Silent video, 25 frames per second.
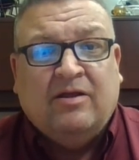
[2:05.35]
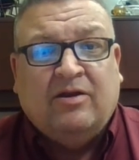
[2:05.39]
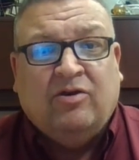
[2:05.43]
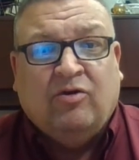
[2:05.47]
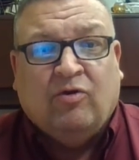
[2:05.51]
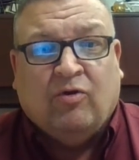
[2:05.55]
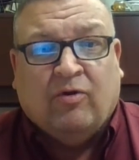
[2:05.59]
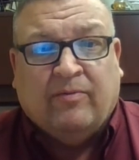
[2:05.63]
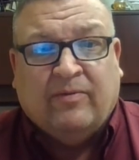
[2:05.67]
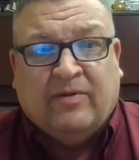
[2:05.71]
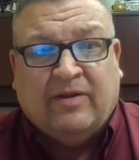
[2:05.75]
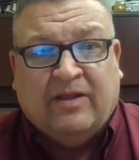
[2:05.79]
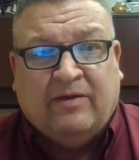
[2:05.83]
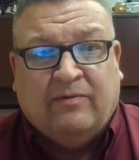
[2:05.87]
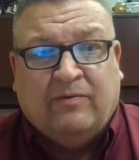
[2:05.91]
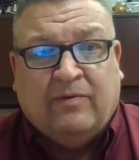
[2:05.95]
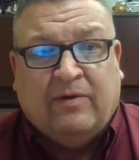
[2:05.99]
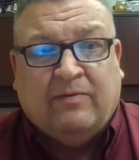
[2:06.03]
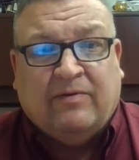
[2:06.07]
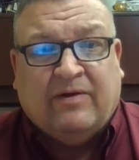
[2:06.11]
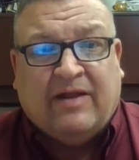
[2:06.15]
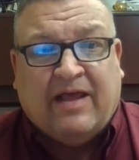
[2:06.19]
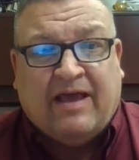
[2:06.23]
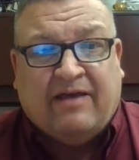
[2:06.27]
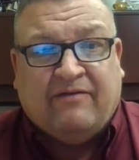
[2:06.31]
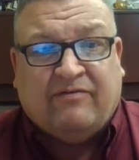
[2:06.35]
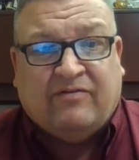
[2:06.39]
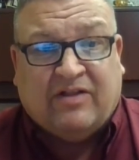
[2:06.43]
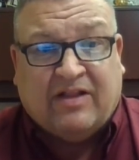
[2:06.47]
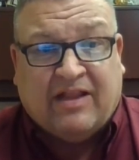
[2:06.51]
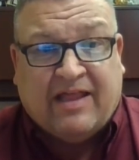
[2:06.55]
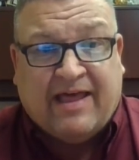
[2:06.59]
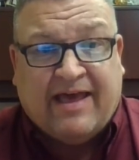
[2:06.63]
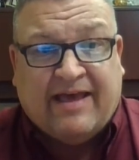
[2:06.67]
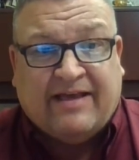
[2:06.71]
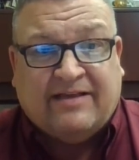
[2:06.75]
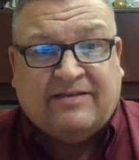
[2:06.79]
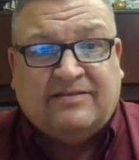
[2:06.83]
Normally, we would have
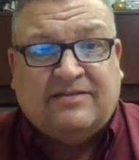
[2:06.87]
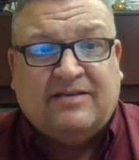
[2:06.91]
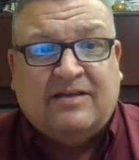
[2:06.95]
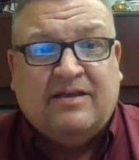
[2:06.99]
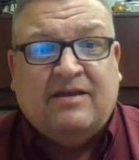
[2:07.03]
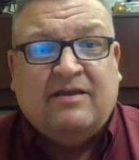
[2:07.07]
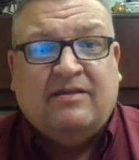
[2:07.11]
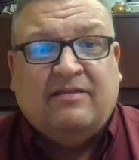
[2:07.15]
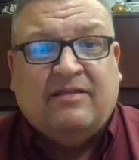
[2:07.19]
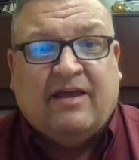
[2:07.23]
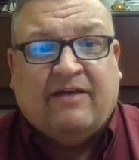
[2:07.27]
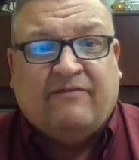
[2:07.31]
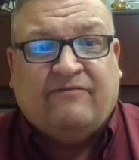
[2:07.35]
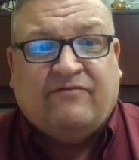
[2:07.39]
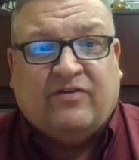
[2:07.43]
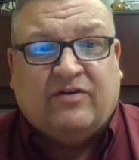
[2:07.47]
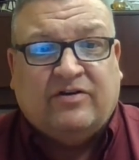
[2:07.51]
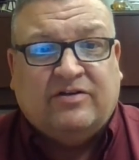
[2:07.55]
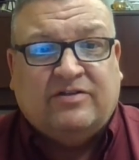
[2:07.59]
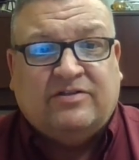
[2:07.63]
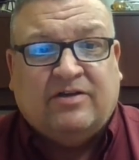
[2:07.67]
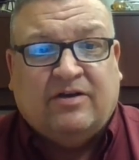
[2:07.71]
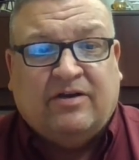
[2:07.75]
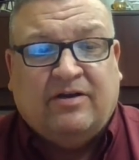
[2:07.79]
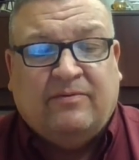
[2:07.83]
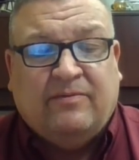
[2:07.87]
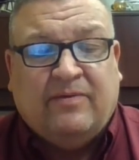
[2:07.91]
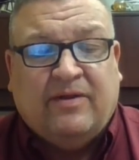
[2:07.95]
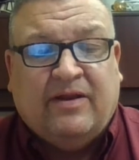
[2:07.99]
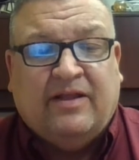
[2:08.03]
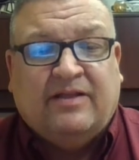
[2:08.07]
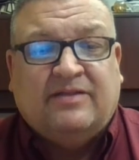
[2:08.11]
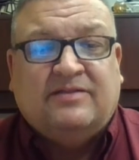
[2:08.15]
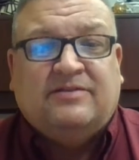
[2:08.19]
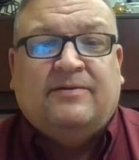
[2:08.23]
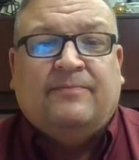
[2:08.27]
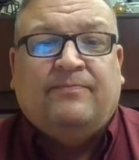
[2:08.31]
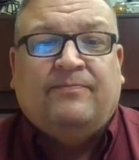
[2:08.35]
class that first 30
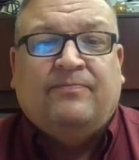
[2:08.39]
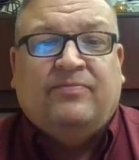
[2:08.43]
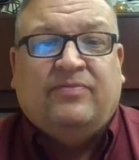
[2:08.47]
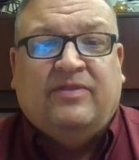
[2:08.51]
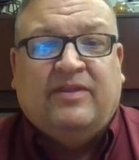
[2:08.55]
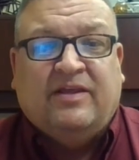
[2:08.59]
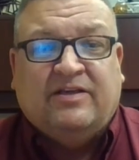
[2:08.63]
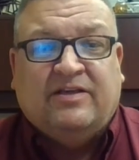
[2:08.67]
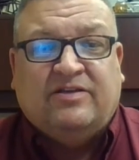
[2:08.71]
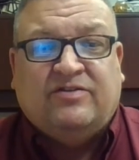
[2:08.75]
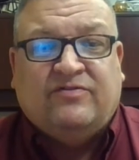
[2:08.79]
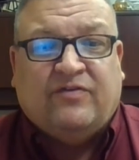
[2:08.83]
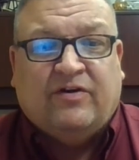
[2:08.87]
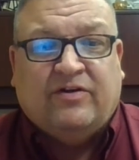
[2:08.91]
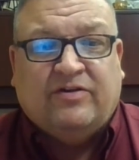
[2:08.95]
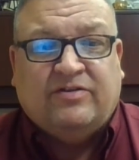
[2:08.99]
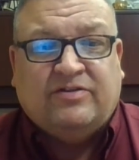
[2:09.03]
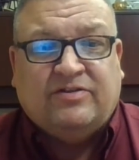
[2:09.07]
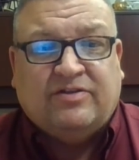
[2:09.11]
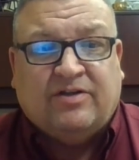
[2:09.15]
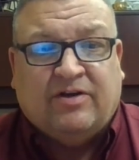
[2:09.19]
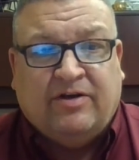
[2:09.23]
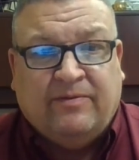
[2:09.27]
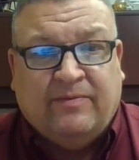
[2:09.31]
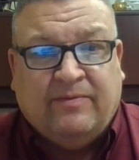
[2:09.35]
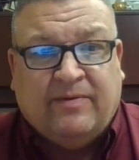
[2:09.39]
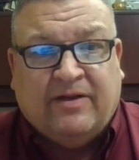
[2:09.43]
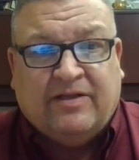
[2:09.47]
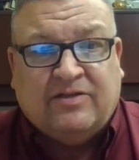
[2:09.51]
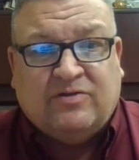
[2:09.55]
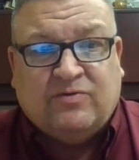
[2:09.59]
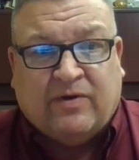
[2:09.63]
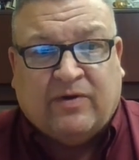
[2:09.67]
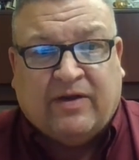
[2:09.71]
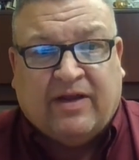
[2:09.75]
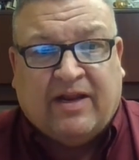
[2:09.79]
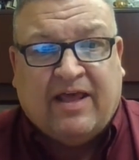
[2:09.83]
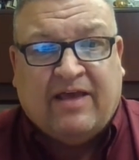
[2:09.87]
minutes. This first 30
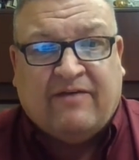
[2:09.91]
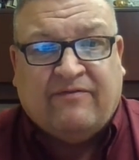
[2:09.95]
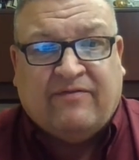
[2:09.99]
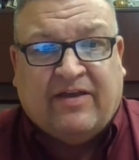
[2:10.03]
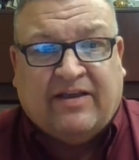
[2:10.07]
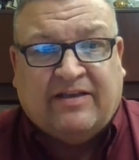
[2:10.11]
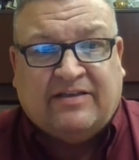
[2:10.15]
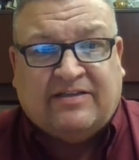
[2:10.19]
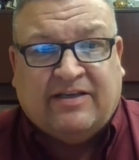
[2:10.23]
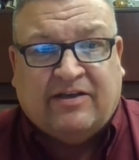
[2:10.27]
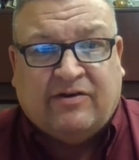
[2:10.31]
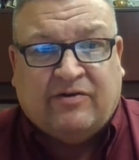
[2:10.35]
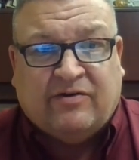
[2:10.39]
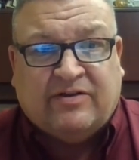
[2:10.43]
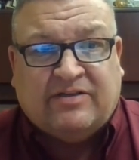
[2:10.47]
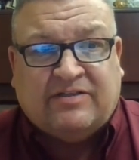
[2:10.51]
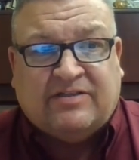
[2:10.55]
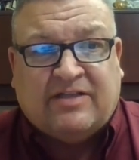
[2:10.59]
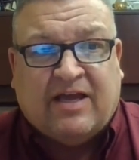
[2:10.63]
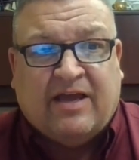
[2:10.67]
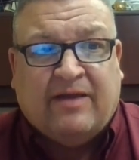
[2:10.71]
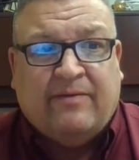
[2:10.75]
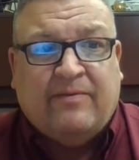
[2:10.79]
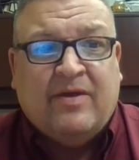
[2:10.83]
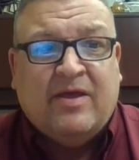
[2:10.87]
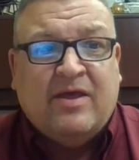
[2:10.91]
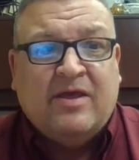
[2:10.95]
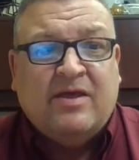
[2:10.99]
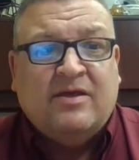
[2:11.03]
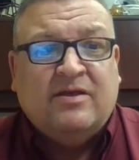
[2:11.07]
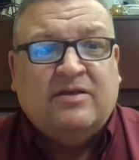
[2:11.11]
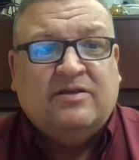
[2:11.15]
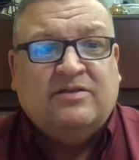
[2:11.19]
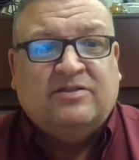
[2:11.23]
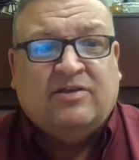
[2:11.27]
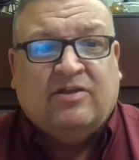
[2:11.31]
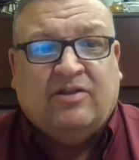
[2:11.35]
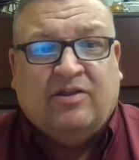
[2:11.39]
minutes, we're going to have asynchronous time
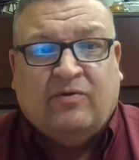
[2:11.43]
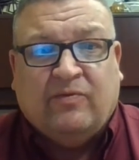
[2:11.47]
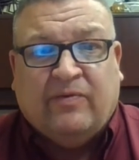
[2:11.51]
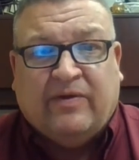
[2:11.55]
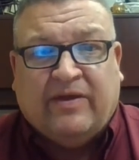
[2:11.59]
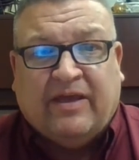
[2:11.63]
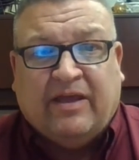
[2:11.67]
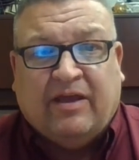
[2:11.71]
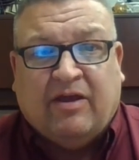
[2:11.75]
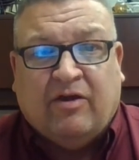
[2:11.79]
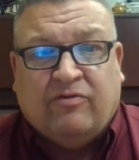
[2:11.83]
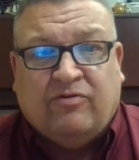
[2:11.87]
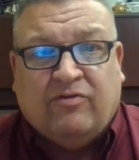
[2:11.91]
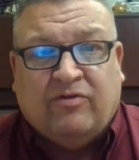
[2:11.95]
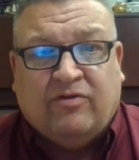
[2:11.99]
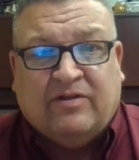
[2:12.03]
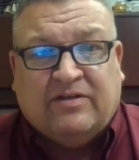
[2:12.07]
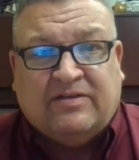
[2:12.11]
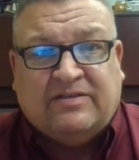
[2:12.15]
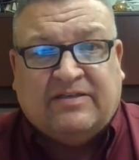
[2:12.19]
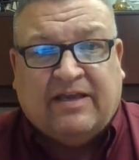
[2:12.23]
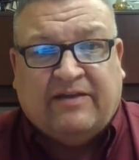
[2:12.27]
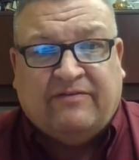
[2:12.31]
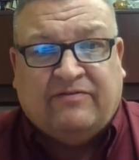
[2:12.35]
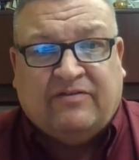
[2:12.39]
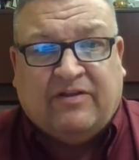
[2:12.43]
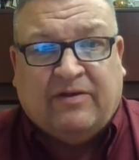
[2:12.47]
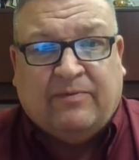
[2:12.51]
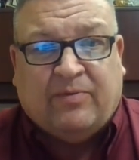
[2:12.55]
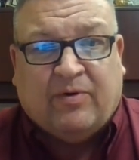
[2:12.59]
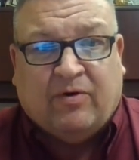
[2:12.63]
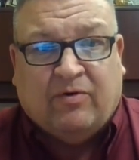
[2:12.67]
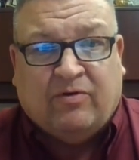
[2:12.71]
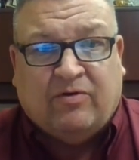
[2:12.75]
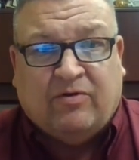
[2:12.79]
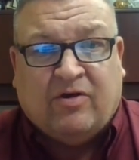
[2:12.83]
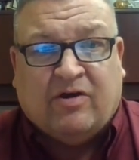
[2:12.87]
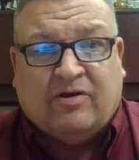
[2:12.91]
so that we can go through the safety
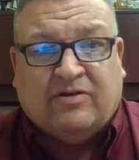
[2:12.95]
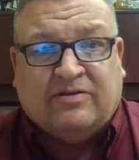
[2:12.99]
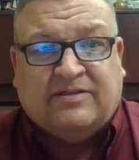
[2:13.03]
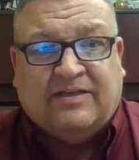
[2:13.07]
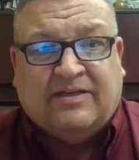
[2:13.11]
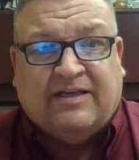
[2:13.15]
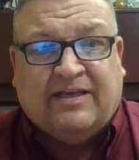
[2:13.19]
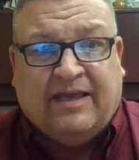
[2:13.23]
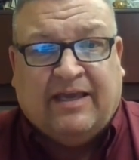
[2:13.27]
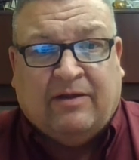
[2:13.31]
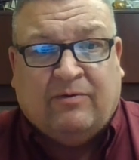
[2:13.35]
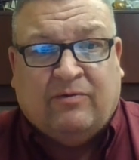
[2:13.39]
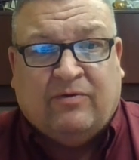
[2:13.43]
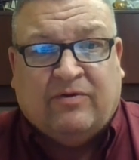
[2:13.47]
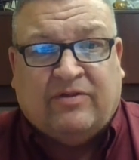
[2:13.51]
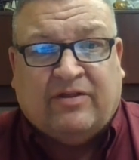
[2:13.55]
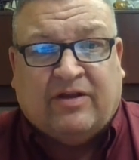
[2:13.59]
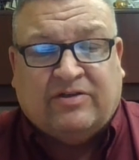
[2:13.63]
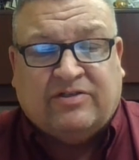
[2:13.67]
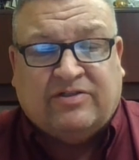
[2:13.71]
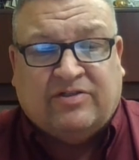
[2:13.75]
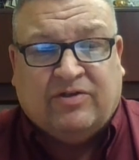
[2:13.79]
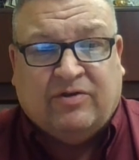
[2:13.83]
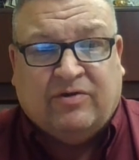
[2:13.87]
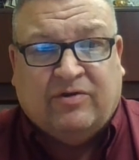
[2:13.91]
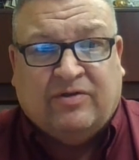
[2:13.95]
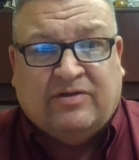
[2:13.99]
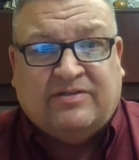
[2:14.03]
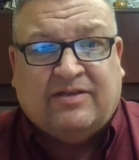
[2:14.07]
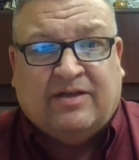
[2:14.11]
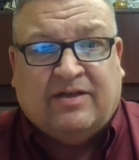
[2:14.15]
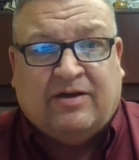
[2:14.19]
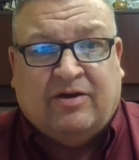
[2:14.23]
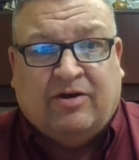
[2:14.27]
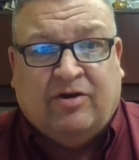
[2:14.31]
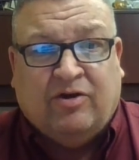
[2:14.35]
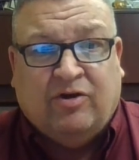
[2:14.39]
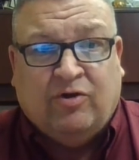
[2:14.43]
protocols again with our students
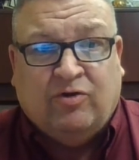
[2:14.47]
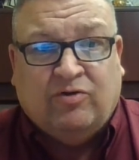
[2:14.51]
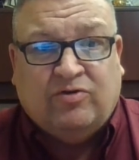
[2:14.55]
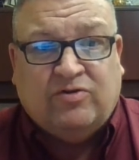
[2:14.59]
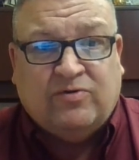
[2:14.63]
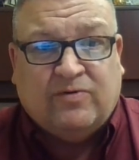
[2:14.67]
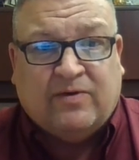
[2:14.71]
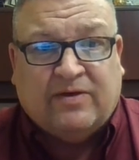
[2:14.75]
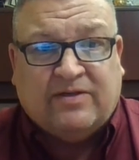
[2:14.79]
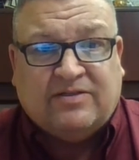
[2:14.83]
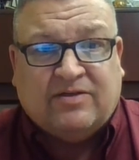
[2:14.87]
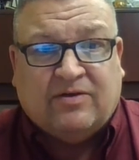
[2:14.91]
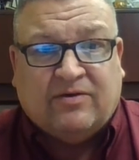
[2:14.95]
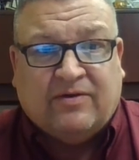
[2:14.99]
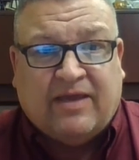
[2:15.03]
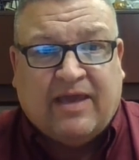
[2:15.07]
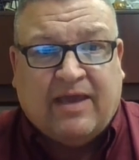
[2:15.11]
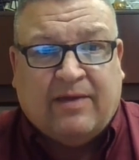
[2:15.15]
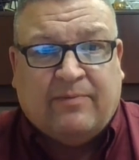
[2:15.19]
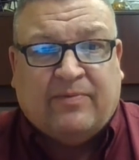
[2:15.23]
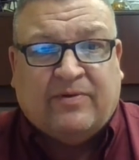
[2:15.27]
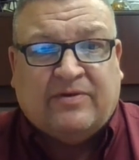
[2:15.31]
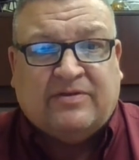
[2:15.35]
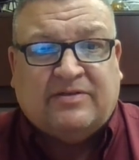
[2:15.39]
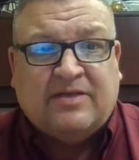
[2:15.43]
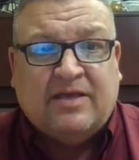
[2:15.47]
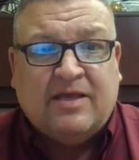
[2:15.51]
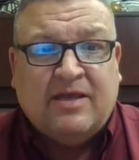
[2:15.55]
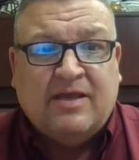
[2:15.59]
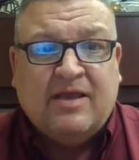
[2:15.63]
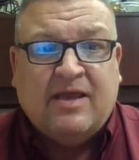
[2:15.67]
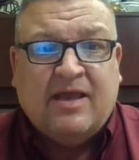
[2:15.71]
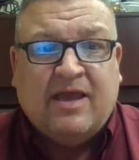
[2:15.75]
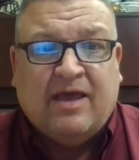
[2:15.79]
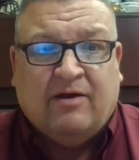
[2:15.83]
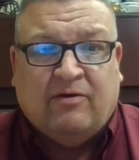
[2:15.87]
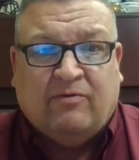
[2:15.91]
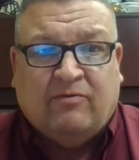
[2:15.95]
that are new to us on campus
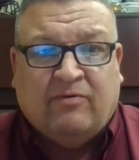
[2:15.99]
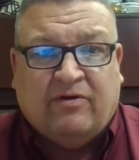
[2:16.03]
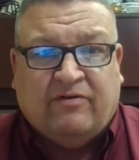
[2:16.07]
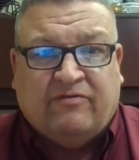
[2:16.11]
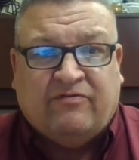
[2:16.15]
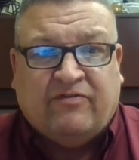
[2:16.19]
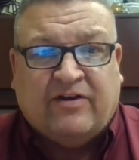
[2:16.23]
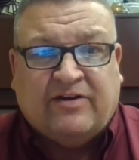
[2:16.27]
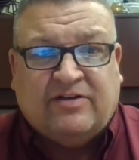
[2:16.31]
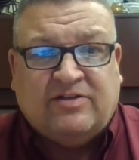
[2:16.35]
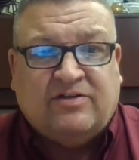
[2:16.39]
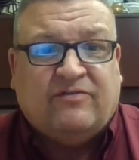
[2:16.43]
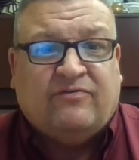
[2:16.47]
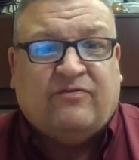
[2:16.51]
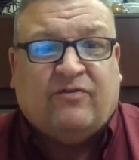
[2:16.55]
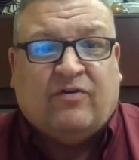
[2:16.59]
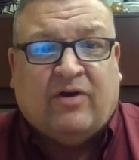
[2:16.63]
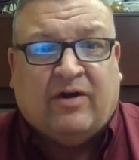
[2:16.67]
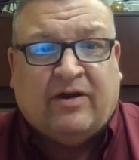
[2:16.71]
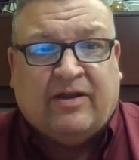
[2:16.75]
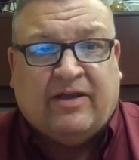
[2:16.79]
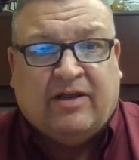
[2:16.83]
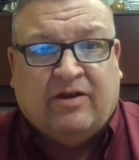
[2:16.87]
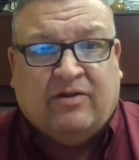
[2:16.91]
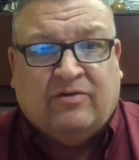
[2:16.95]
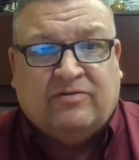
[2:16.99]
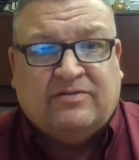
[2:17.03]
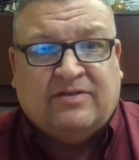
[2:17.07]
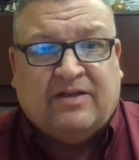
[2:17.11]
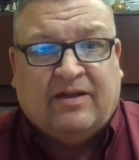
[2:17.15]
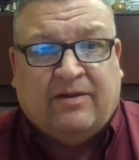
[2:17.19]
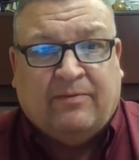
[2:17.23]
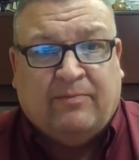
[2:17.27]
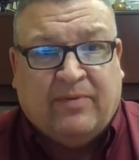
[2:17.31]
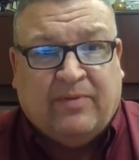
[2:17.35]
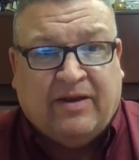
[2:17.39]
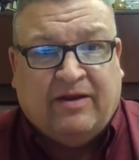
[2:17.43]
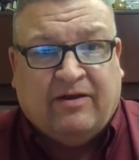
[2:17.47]
and a refresher for our kiddos
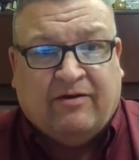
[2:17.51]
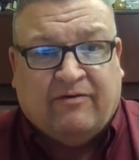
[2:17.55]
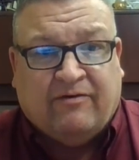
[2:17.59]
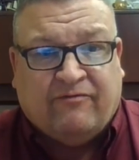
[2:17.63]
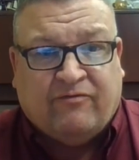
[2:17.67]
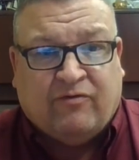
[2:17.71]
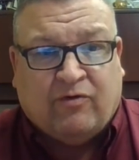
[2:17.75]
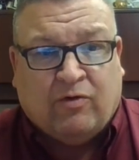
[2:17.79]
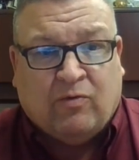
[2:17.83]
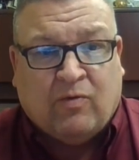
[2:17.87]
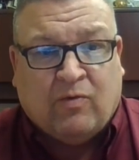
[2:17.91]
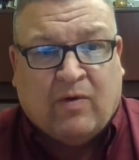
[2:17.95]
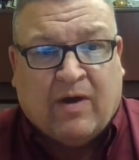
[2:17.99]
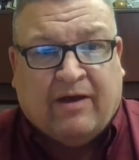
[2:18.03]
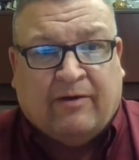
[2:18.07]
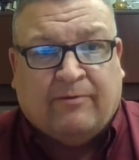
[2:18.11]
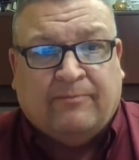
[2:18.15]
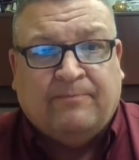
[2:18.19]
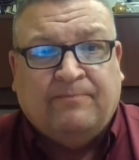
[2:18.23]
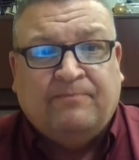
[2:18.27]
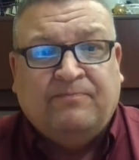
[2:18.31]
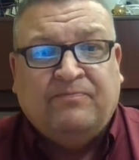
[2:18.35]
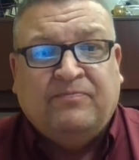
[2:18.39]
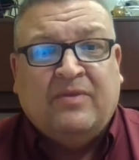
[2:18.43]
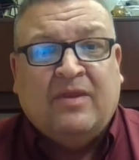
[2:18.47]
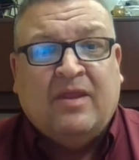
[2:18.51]
that have been here for a while.